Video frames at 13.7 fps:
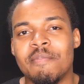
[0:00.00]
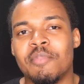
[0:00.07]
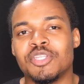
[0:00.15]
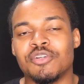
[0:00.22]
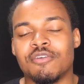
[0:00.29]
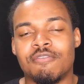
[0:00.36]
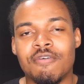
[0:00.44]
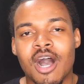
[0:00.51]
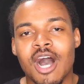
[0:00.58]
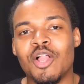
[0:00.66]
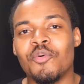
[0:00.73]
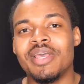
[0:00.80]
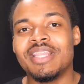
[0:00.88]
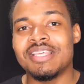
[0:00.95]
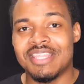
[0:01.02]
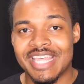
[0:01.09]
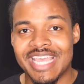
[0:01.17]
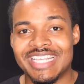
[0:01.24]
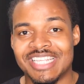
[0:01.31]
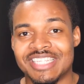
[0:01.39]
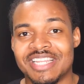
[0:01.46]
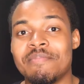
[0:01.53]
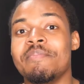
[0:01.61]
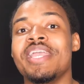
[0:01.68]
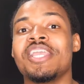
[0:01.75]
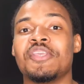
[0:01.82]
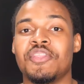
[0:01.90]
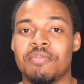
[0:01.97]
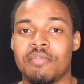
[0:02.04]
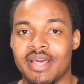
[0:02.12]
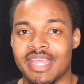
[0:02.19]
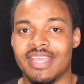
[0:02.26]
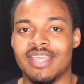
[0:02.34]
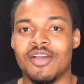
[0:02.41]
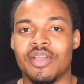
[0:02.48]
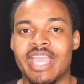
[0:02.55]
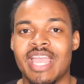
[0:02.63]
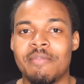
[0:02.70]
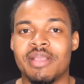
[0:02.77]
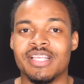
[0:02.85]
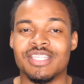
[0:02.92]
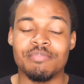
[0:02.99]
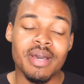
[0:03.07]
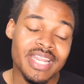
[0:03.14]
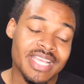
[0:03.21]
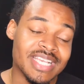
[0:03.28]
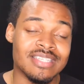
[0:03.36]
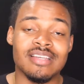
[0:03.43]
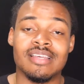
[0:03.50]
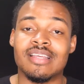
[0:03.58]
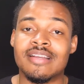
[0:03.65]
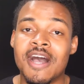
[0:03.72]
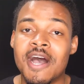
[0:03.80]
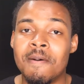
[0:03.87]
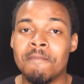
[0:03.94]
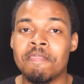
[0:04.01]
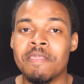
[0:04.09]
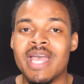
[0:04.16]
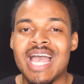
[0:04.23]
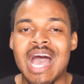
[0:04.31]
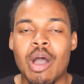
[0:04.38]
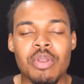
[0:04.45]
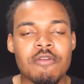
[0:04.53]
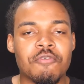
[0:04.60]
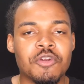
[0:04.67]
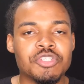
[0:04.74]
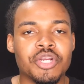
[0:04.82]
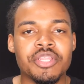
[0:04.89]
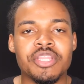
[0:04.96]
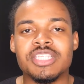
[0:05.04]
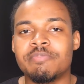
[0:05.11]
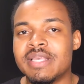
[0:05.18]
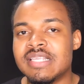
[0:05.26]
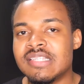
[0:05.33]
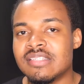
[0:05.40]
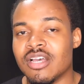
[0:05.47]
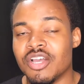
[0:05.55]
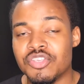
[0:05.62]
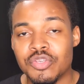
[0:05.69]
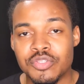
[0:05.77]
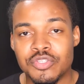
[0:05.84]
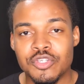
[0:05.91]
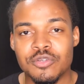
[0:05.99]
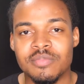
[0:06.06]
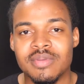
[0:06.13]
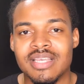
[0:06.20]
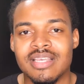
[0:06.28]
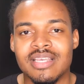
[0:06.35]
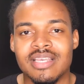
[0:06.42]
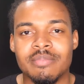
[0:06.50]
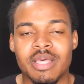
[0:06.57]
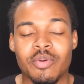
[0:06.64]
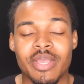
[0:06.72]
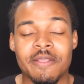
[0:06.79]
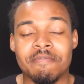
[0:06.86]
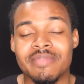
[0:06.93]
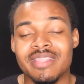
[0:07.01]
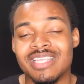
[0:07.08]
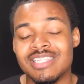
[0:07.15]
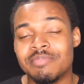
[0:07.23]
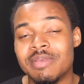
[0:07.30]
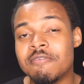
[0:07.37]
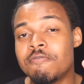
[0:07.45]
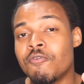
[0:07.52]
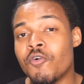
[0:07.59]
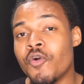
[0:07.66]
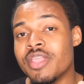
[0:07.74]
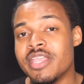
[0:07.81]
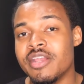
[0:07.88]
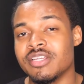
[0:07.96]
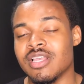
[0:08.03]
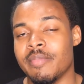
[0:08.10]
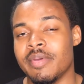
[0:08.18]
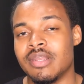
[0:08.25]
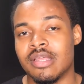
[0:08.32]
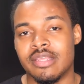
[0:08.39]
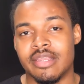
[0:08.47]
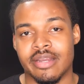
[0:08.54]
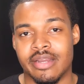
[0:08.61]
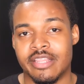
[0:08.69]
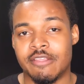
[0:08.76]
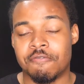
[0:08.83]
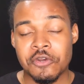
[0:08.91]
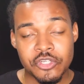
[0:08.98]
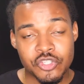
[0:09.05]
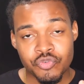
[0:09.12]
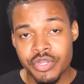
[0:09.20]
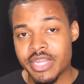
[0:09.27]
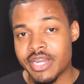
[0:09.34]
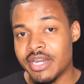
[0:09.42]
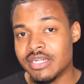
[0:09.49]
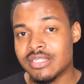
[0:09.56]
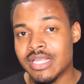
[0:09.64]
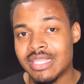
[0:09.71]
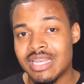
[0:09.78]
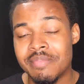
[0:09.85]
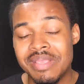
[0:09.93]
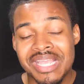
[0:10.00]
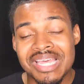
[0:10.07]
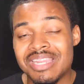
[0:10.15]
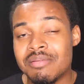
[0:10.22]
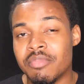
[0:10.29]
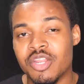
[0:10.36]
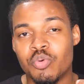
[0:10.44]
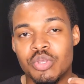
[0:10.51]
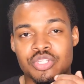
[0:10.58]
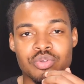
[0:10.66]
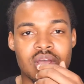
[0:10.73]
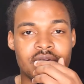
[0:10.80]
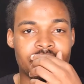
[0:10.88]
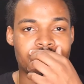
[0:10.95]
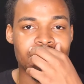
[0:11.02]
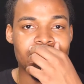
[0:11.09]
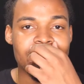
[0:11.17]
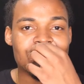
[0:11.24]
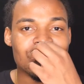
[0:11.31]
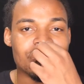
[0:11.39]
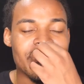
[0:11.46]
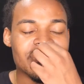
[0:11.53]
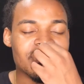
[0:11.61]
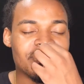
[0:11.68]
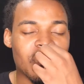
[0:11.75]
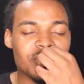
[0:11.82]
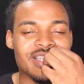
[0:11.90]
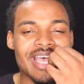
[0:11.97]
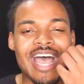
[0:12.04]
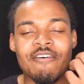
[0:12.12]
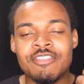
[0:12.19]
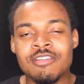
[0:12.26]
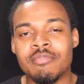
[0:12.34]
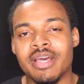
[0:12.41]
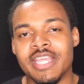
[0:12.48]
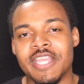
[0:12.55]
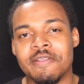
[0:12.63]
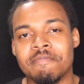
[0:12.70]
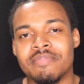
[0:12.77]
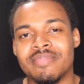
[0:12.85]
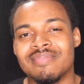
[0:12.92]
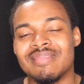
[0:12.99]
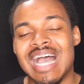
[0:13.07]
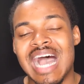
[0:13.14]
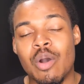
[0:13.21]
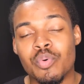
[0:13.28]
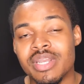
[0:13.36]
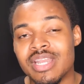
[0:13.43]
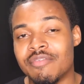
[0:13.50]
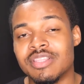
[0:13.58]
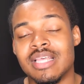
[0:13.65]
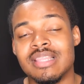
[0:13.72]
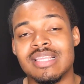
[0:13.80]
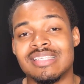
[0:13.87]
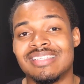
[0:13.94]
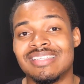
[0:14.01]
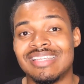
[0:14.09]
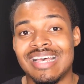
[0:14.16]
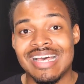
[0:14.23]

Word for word: but you're following the thing that's gonna make you the money, okay? Because money isn't gonna come. And when I first started this business on YouTube, by the way, it's been four years I've been on here. And the first three years, I didn't make any money whatsoever. So imagine if I was after money, I would have never done this